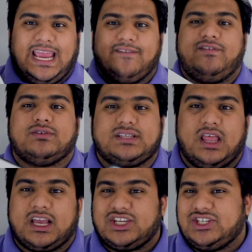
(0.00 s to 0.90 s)
I can feel
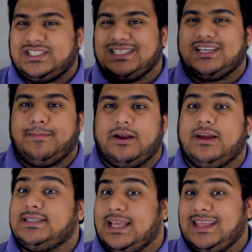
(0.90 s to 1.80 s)
sluggishness in some
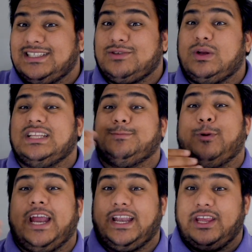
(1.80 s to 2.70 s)
areas, and this is when it's
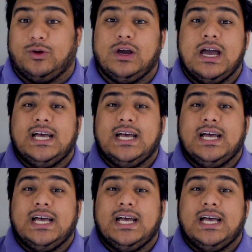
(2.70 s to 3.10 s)
brand new.